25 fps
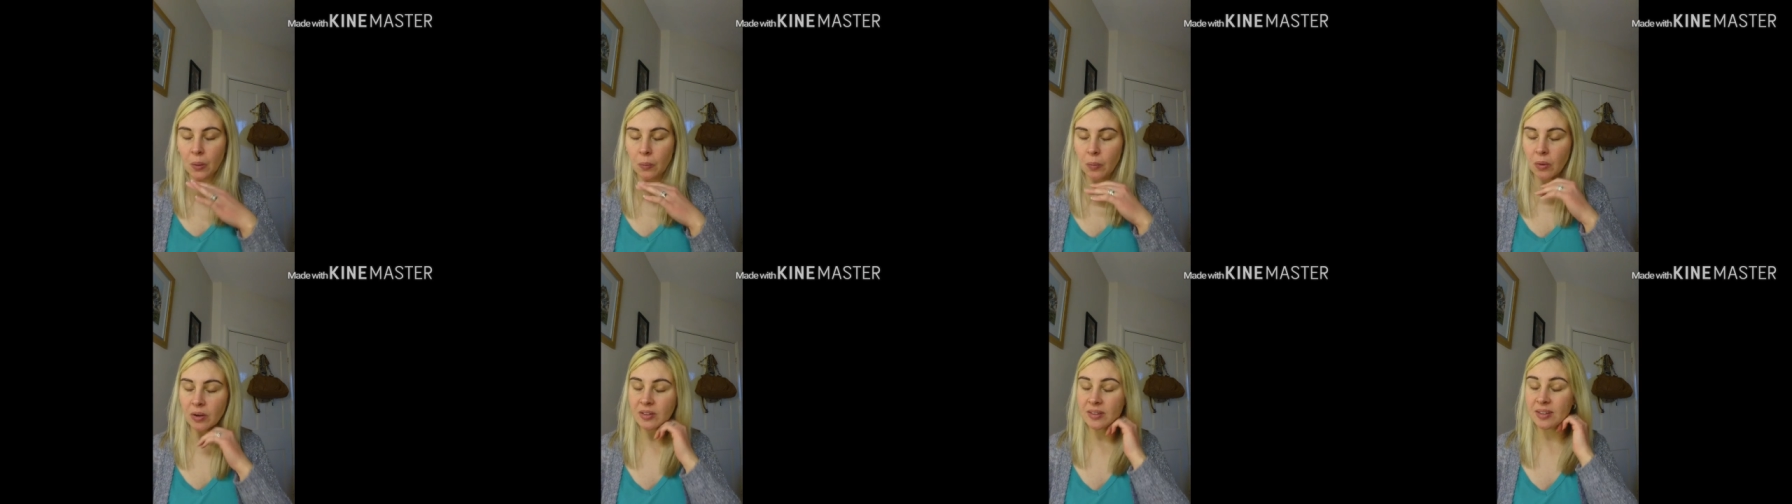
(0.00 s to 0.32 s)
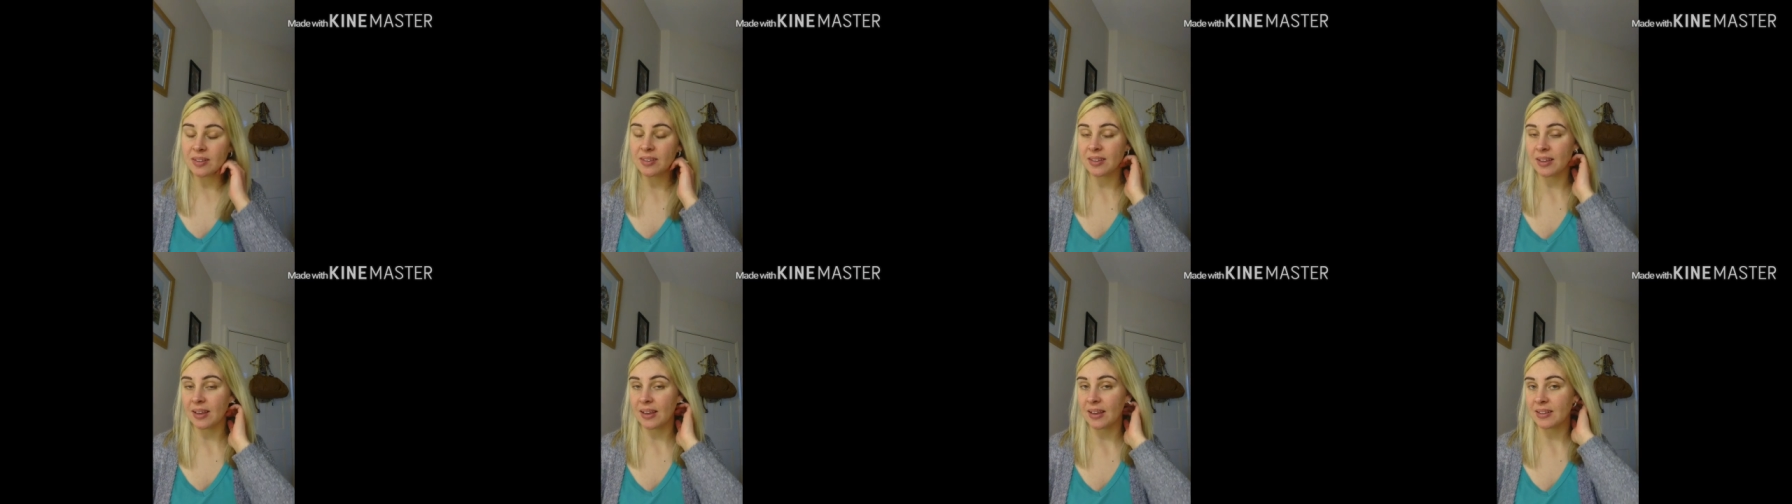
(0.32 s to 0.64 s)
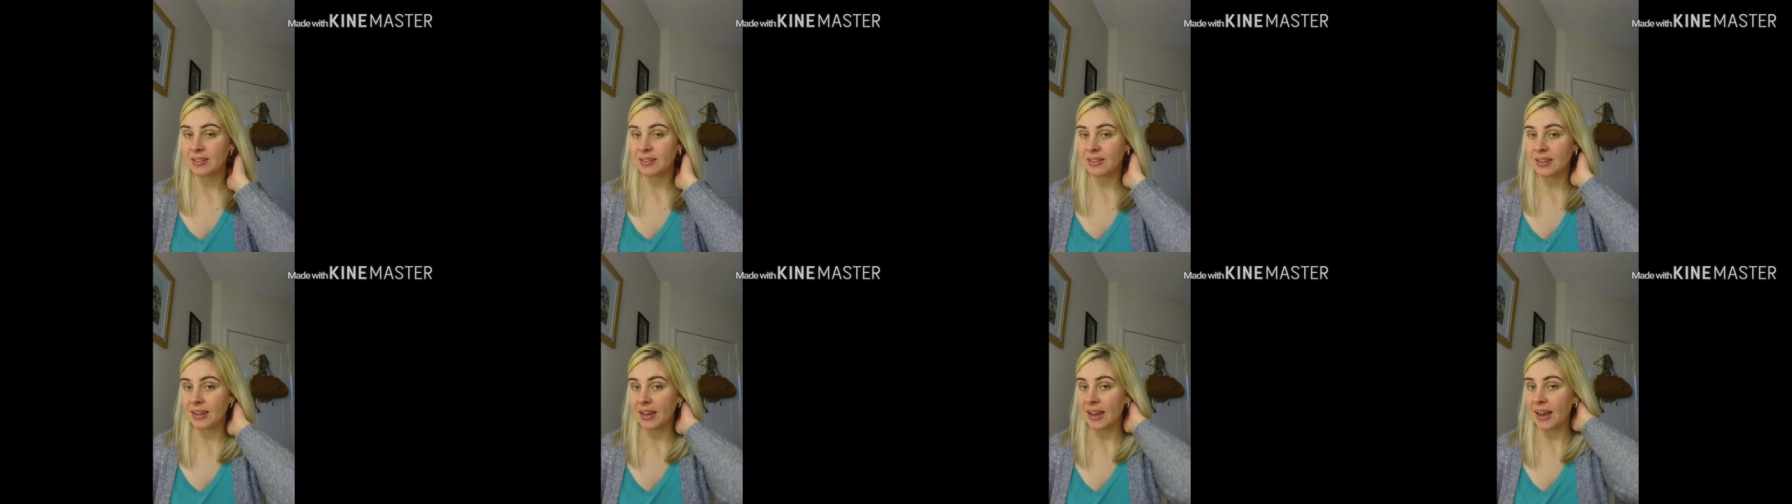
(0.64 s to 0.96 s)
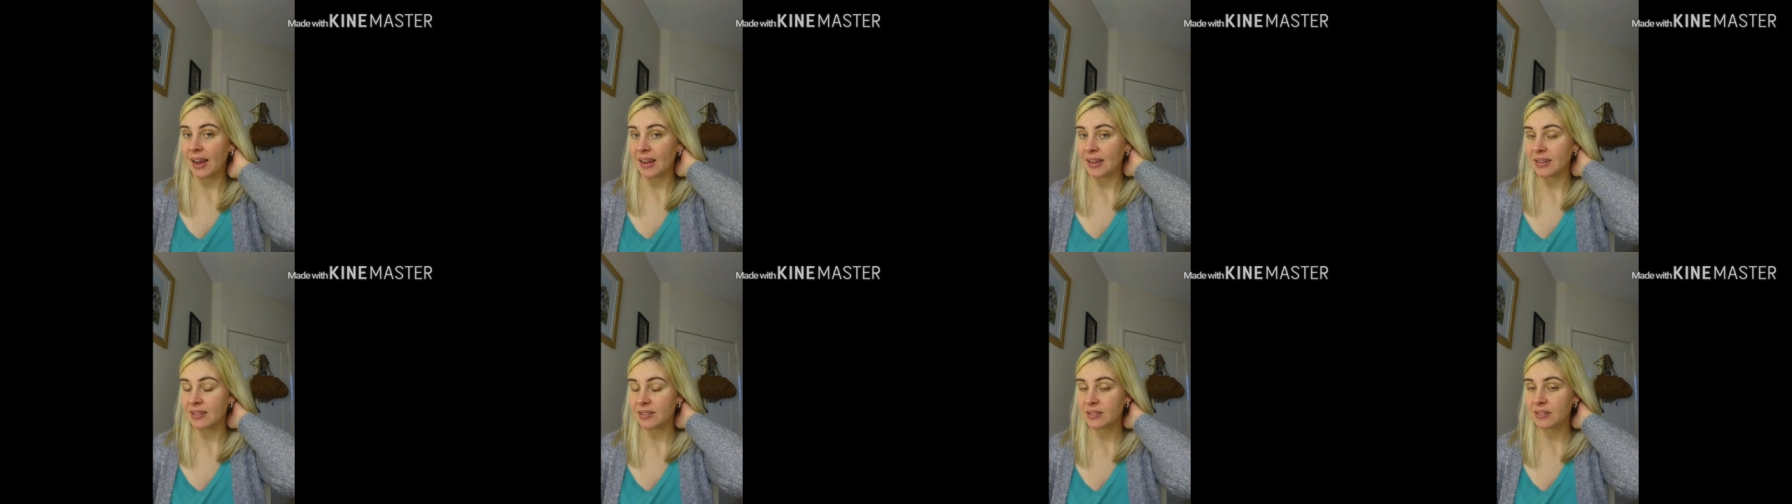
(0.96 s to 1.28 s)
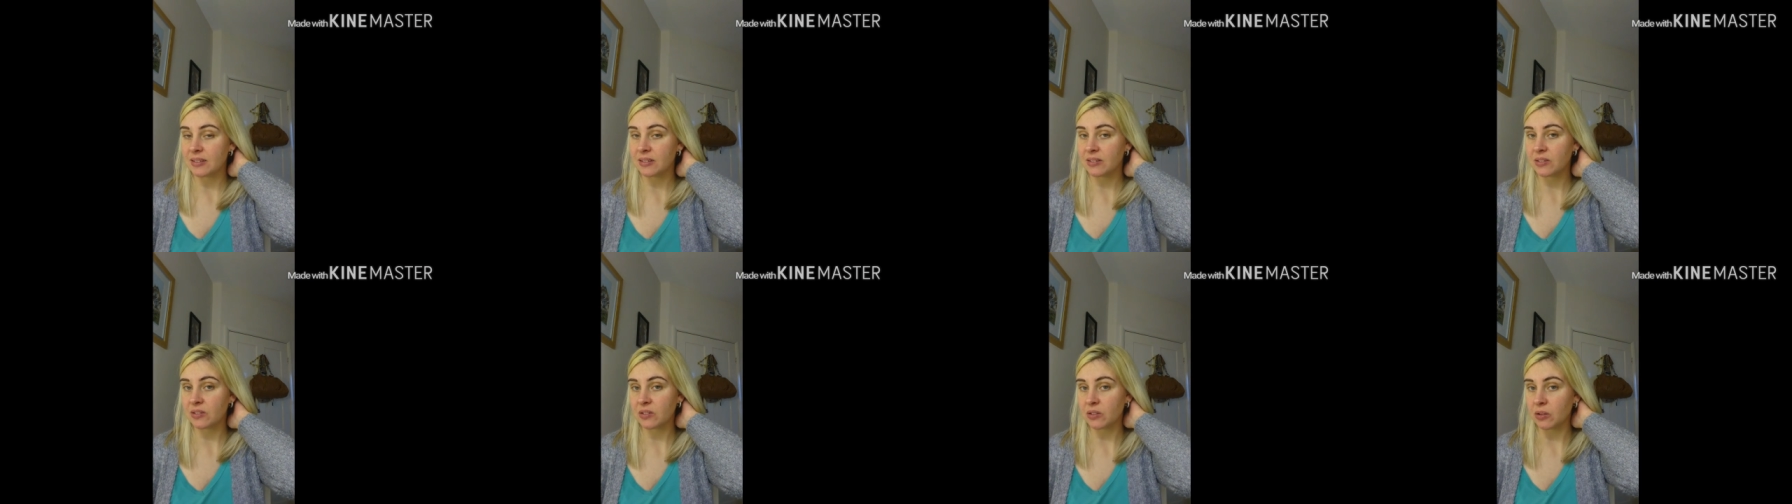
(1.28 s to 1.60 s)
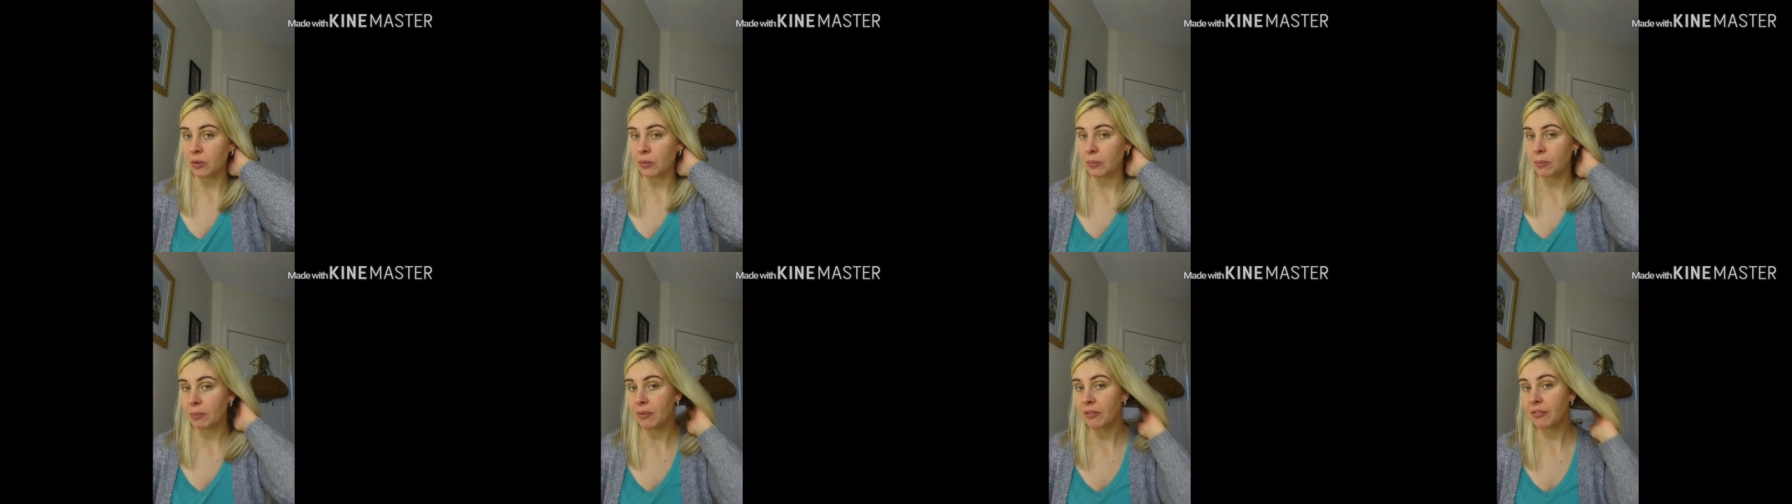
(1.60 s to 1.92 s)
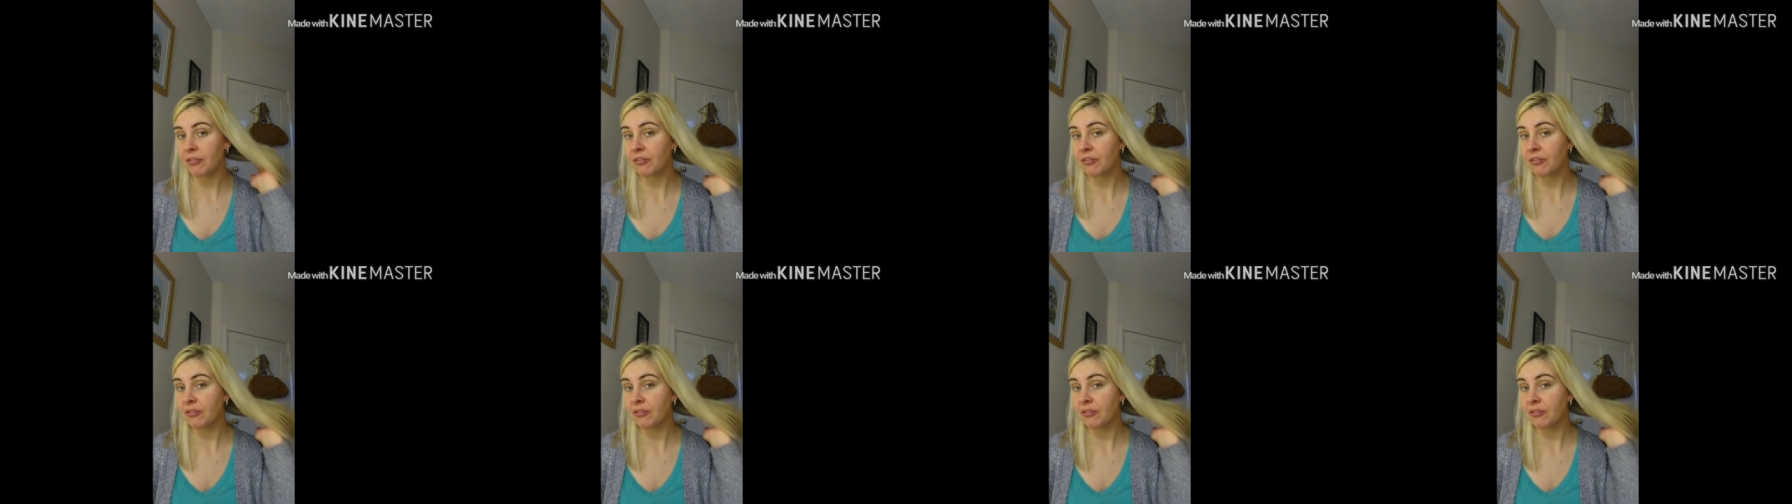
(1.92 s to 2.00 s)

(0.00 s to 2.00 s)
What it is, it has some